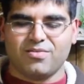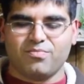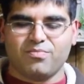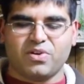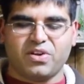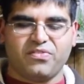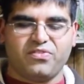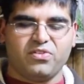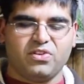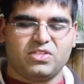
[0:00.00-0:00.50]

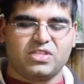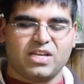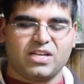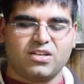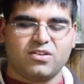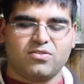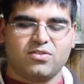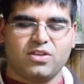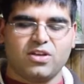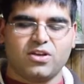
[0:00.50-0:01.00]
But if you decide
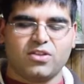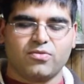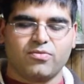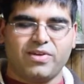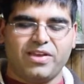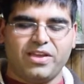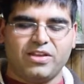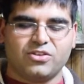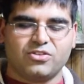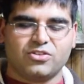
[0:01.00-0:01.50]
to go the other
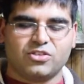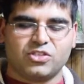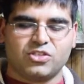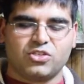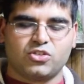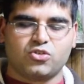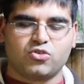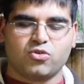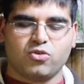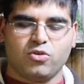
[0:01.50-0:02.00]
way and
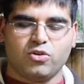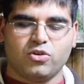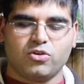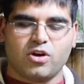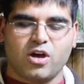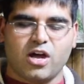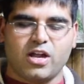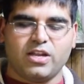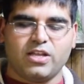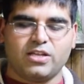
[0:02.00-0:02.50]
just troll
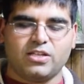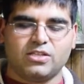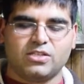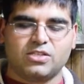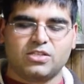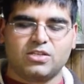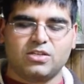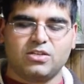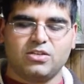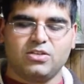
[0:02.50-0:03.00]
your
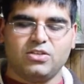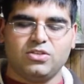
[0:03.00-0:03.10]
audience,